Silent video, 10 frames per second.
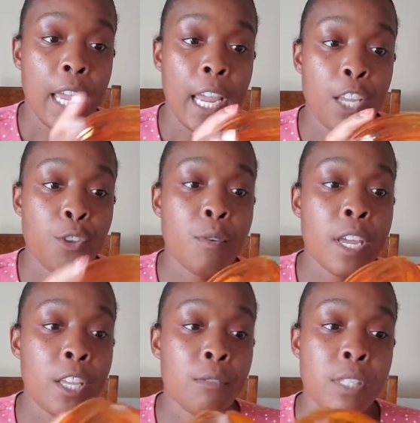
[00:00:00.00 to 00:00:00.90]
And you
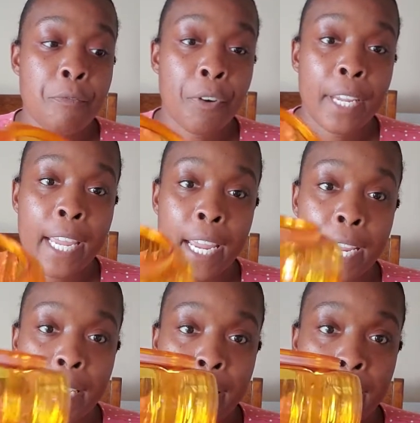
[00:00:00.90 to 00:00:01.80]
can use it for
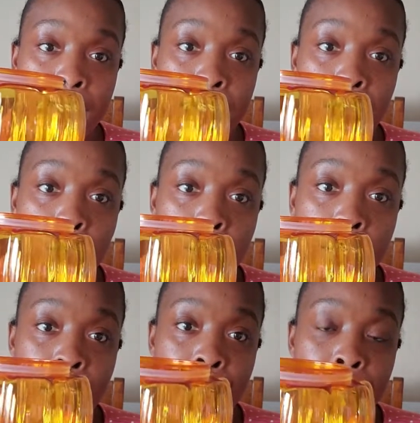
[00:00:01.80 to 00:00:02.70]
candy or
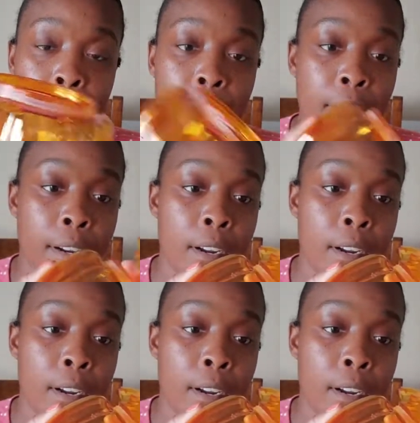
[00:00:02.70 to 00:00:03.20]
whatever.